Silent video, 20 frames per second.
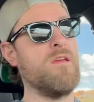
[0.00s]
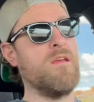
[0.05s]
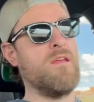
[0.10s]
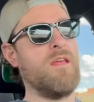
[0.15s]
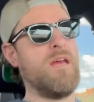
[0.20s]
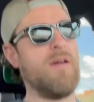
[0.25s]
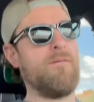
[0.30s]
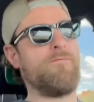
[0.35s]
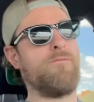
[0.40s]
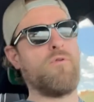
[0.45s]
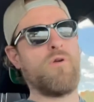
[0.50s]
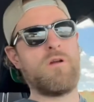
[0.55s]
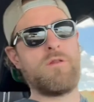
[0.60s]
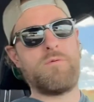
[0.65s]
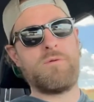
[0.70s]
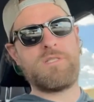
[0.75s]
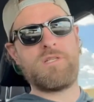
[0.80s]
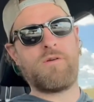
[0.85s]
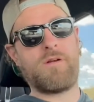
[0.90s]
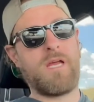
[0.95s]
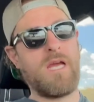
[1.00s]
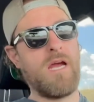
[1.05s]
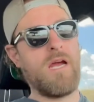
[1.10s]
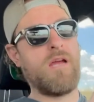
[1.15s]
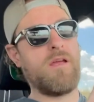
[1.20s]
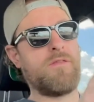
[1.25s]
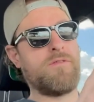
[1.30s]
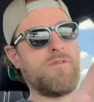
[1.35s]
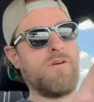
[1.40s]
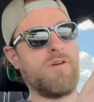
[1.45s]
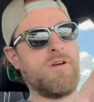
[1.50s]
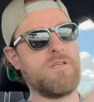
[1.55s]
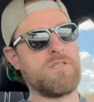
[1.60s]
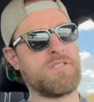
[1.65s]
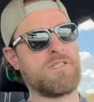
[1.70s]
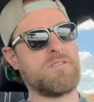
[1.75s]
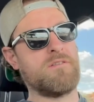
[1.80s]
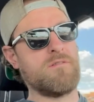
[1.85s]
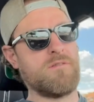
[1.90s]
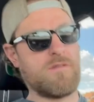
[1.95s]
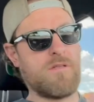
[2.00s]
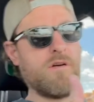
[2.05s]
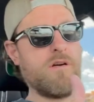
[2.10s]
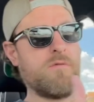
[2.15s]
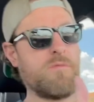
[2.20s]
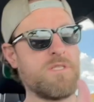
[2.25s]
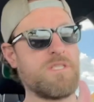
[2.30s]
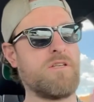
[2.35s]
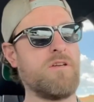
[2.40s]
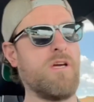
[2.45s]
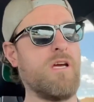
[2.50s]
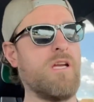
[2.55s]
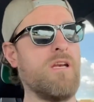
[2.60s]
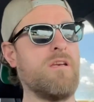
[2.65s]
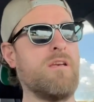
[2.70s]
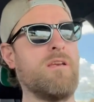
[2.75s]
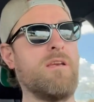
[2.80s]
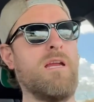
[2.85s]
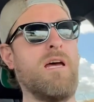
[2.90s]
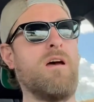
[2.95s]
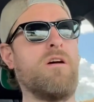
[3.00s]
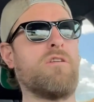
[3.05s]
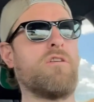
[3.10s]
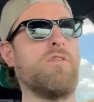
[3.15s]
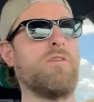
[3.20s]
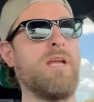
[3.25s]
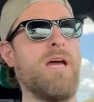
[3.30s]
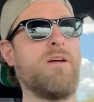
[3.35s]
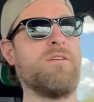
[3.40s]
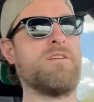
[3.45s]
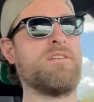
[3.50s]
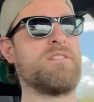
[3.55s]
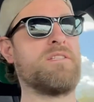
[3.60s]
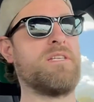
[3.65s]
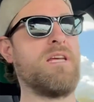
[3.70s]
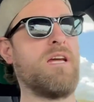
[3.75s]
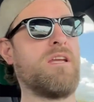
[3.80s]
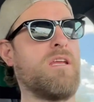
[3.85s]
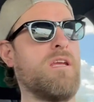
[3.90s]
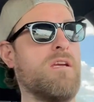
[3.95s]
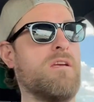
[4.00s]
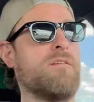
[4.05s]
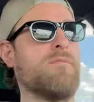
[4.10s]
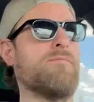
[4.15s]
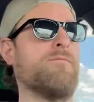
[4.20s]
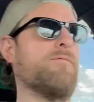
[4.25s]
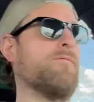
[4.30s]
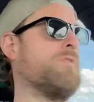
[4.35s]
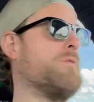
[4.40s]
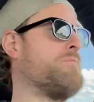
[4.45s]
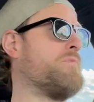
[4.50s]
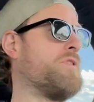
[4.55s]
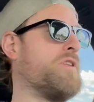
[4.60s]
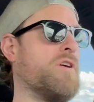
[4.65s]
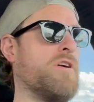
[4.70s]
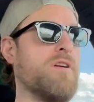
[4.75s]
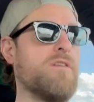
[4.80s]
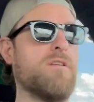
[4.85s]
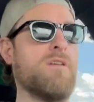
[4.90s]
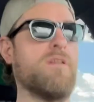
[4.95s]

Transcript: That 4th was okay, 3rd was good. Now I'll go down to 2nd from 3rd.